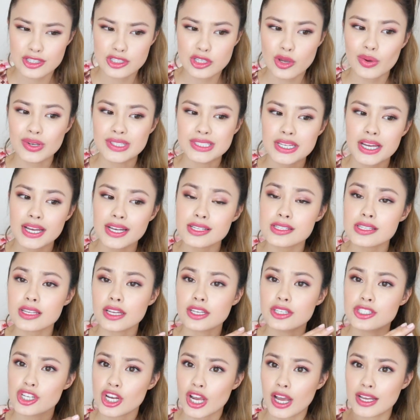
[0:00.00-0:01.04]
So it does
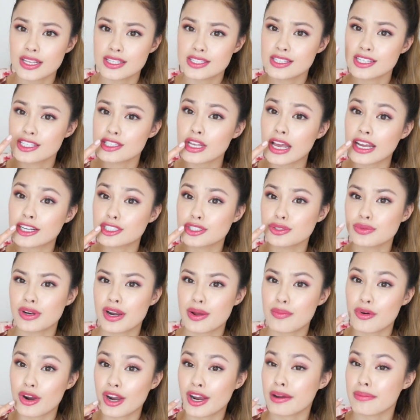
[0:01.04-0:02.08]
adjust. It's actually what
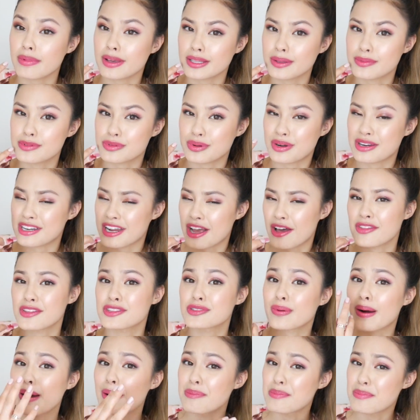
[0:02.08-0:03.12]
I'm wearing on my lips right now.
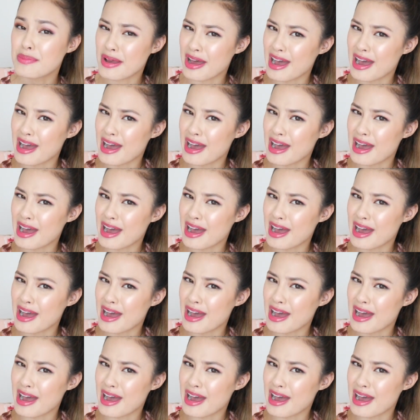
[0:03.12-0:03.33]
That's why